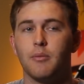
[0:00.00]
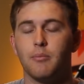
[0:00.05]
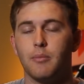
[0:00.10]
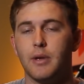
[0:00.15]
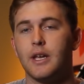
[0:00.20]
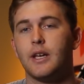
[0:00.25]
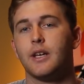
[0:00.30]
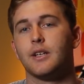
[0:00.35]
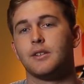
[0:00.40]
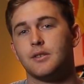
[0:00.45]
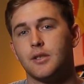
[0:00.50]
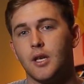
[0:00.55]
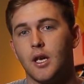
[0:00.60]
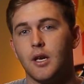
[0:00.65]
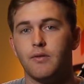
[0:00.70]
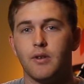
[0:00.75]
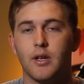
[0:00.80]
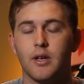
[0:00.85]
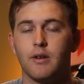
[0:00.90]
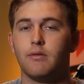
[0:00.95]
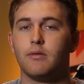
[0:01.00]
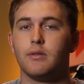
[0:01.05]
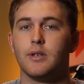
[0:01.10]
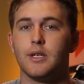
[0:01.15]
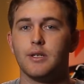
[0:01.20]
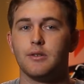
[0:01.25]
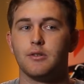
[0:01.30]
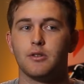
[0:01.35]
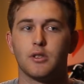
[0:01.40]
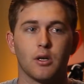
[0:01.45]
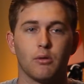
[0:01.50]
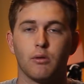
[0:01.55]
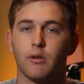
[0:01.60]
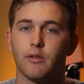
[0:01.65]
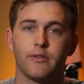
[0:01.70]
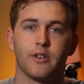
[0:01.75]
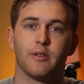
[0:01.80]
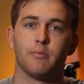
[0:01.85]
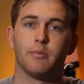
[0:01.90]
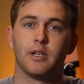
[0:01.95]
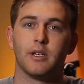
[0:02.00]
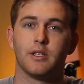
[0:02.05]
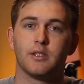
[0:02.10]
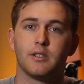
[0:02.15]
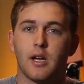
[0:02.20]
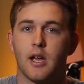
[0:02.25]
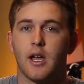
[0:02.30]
make it save every so often minutes.